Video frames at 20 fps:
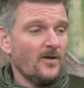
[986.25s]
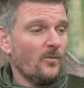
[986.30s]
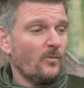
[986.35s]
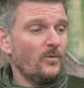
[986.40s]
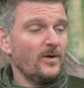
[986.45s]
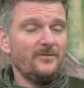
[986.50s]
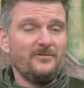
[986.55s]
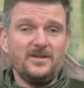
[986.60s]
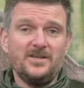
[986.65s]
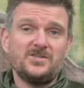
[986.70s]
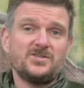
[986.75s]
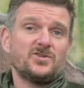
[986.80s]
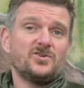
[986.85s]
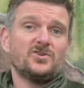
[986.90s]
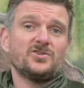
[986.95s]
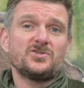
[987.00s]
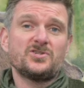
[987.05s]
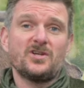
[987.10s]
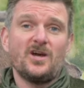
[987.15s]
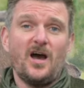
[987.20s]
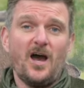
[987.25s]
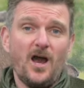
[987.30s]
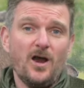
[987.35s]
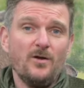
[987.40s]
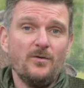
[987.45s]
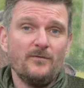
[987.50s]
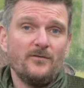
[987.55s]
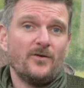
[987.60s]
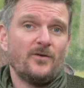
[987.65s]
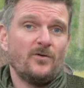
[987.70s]
We've discussed
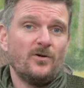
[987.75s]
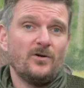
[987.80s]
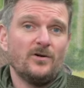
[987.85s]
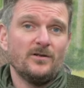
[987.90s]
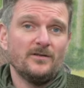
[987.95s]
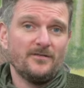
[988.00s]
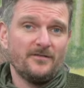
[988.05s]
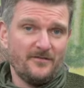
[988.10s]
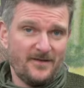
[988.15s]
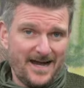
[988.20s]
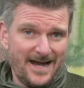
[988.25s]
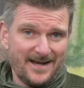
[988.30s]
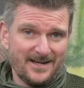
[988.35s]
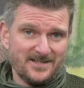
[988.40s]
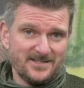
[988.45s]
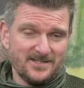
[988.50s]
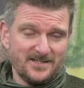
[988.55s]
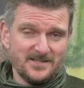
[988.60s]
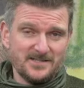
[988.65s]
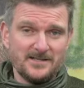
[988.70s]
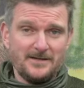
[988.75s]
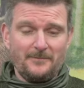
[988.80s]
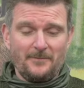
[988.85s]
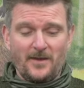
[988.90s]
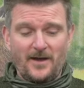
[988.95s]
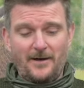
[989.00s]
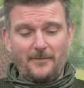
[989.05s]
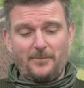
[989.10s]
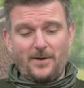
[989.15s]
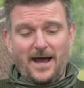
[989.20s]
overall factors
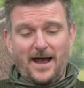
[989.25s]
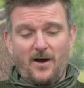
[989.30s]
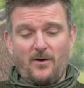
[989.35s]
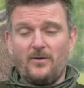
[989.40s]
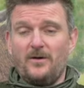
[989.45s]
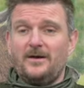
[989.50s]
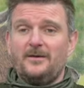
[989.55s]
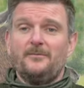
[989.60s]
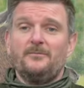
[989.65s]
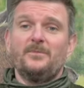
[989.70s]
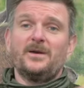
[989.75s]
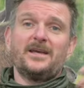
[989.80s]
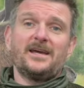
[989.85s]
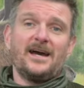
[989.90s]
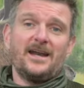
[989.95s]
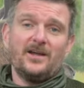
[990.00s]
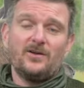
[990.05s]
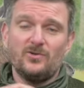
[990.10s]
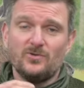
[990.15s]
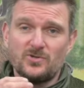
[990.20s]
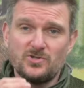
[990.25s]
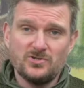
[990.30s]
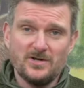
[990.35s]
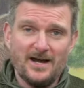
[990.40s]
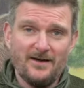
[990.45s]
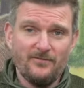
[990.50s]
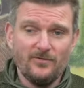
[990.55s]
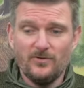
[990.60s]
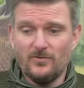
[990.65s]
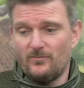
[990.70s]
about mechanical
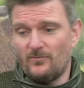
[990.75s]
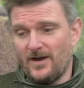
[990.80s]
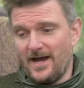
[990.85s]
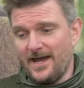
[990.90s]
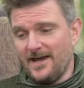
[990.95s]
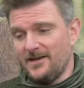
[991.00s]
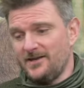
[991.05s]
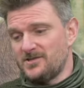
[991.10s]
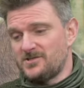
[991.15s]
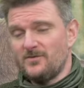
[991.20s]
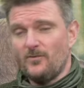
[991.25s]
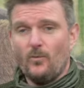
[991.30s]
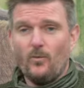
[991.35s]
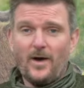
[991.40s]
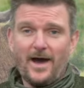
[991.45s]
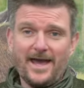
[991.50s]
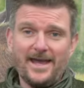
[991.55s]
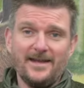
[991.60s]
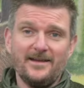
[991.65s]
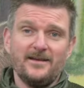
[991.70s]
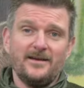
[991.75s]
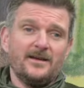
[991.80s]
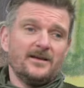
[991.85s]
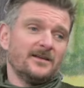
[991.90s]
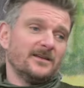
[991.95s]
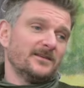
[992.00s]
travel, range, weight,